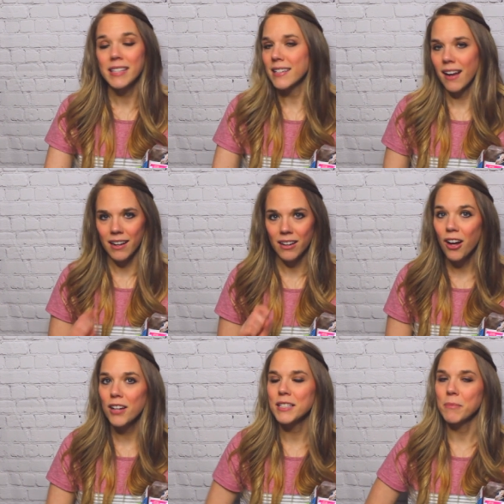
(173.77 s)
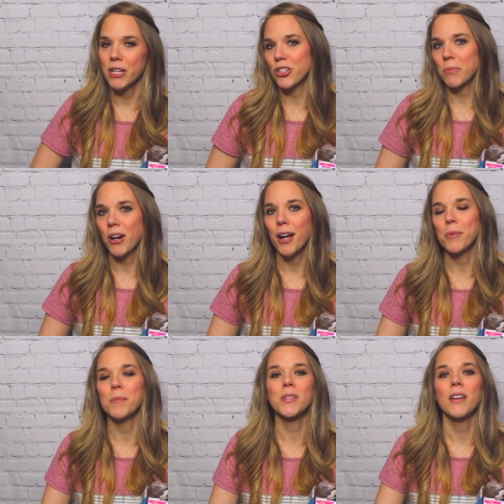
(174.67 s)
It's not gonna cause major
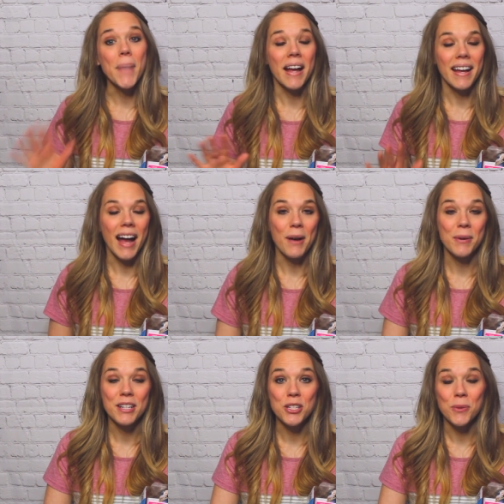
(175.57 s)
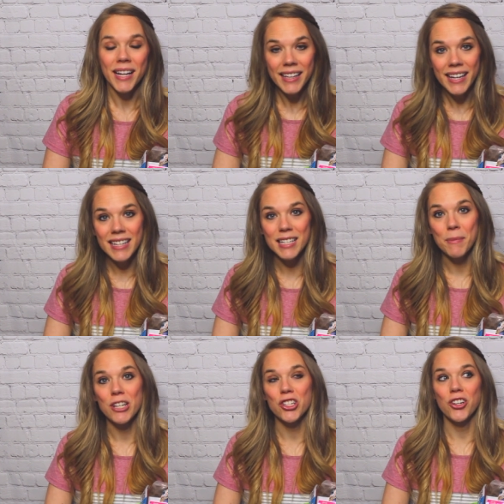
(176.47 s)
problems, but I wanna do what I can to
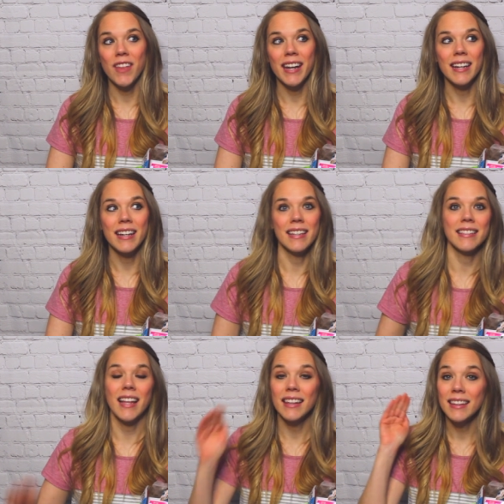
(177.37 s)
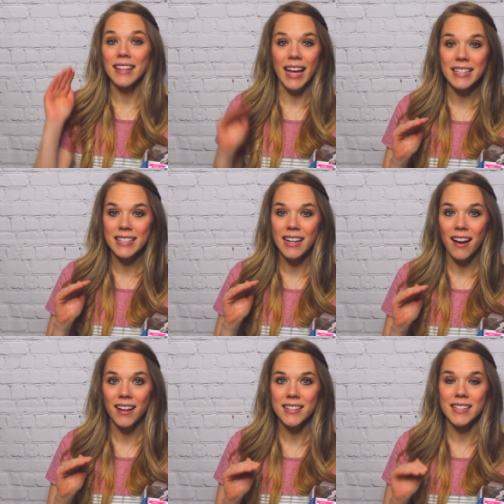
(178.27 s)
make sure that it is less
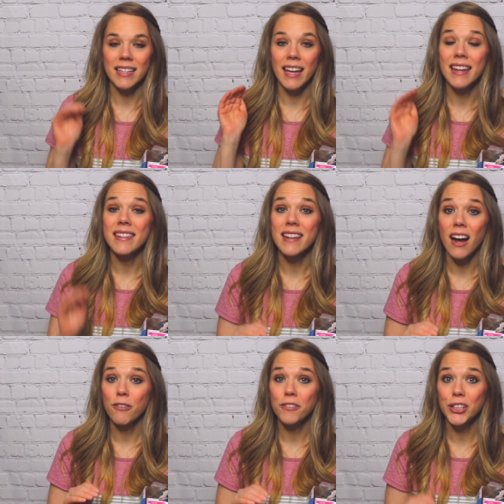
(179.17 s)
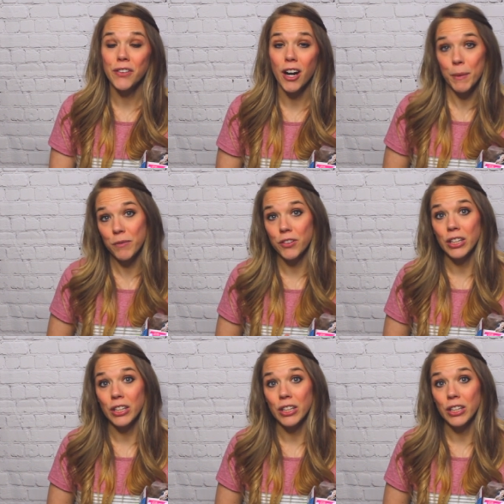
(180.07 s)
toxic and not full of harmful